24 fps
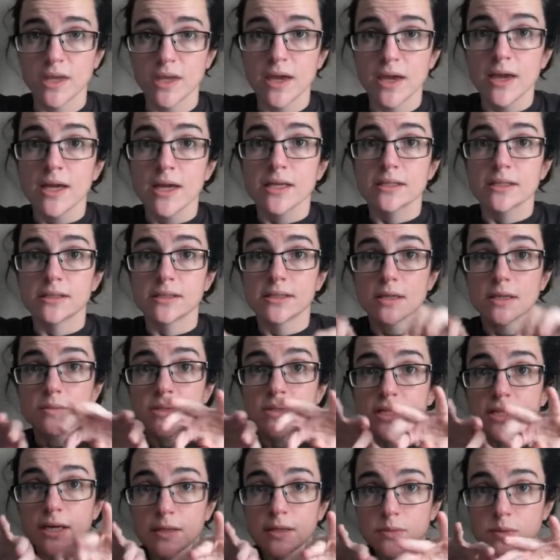
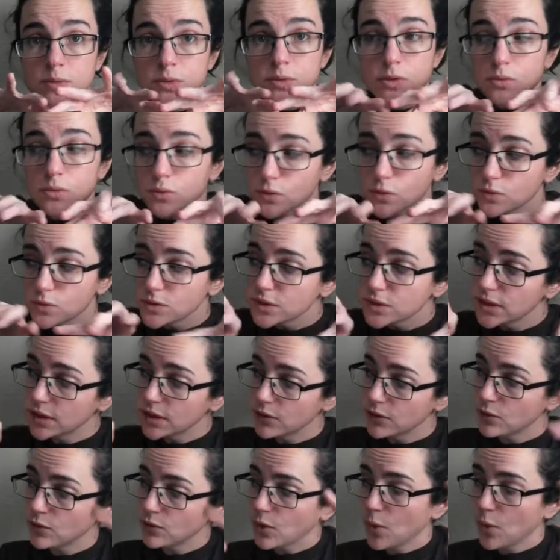Sometimes the roots can
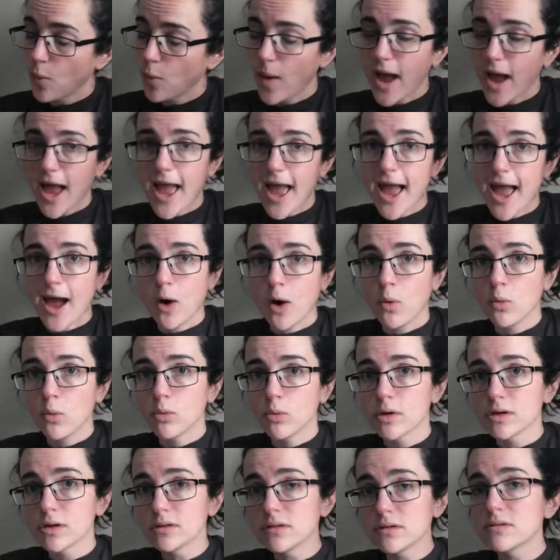grow
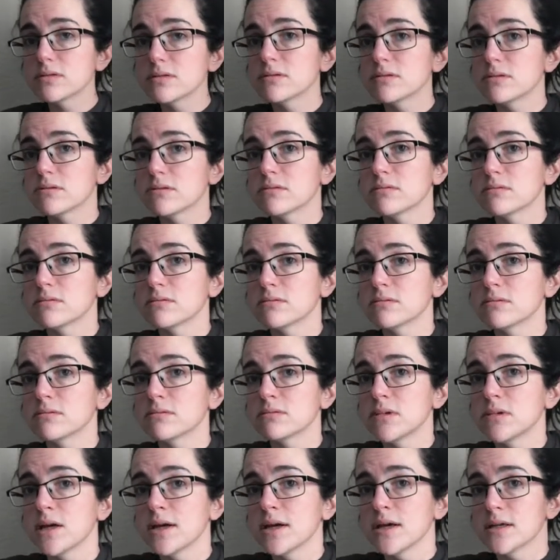outwards,
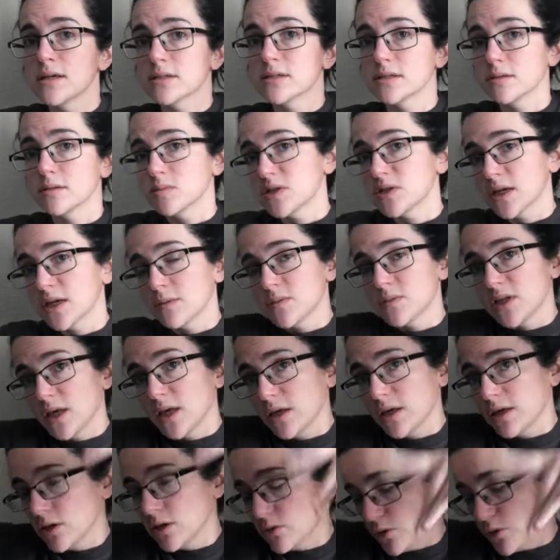sometimes they
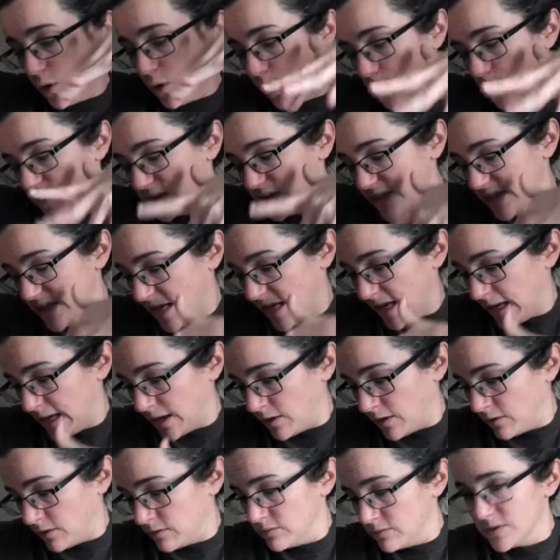can go
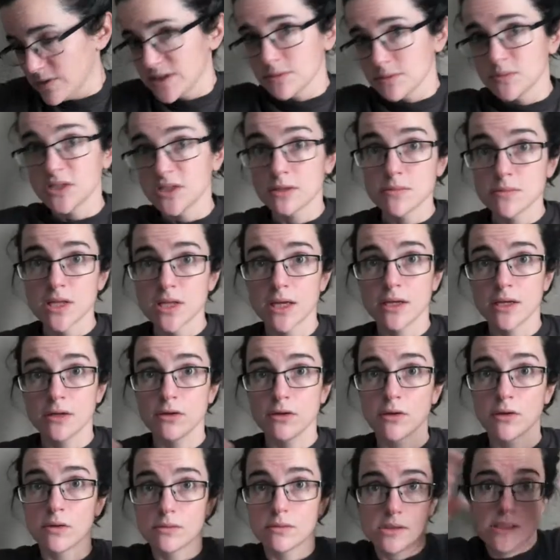down, sometimes they can
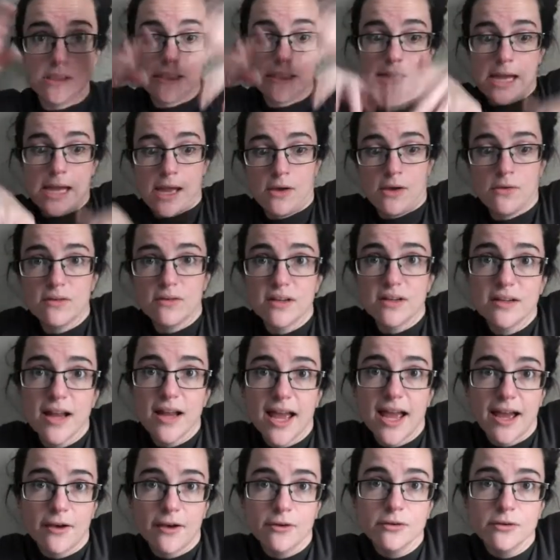go down and
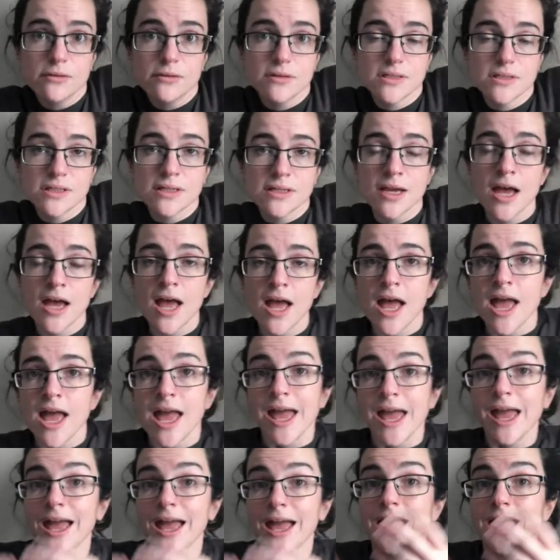out.
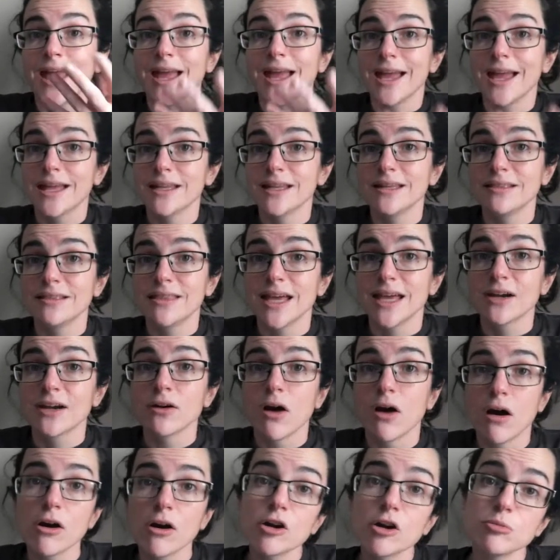And there
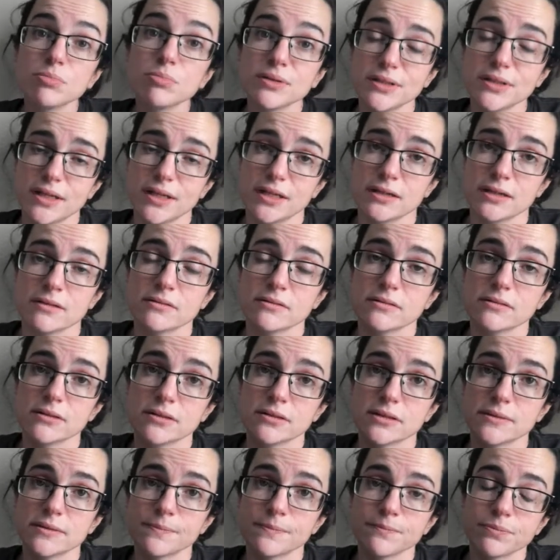are
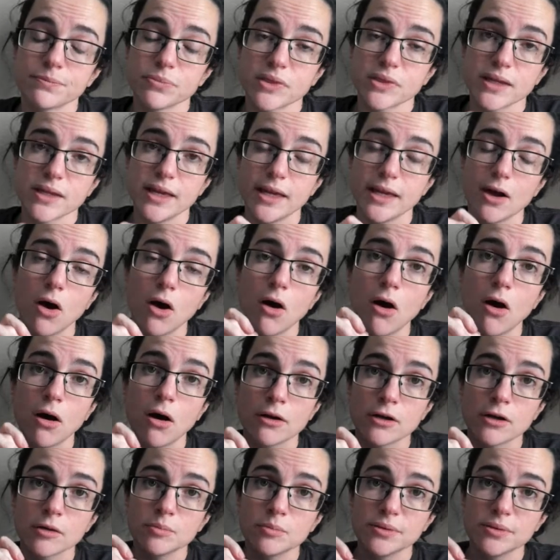plants on
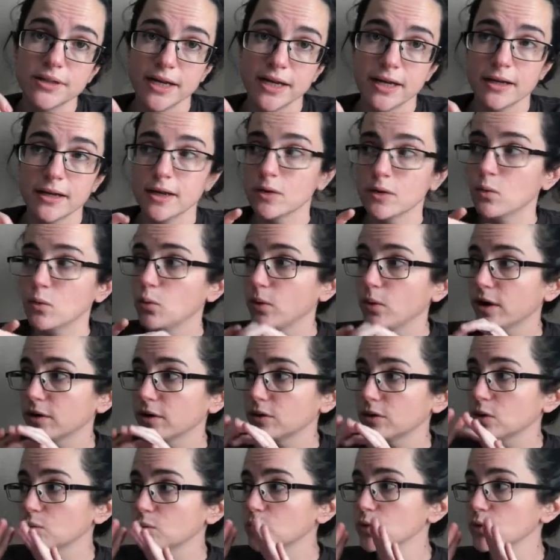our planet where
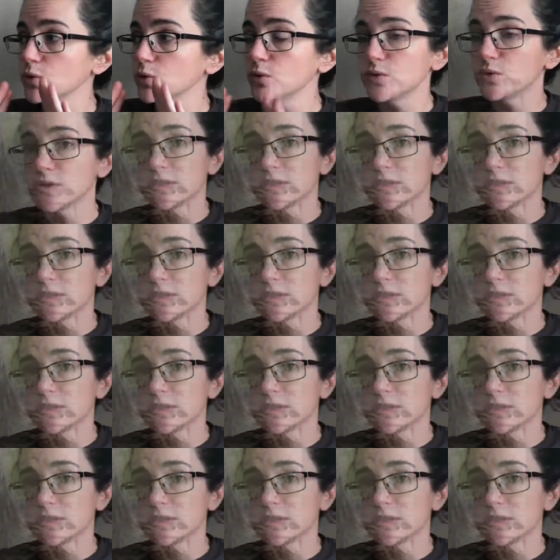the roots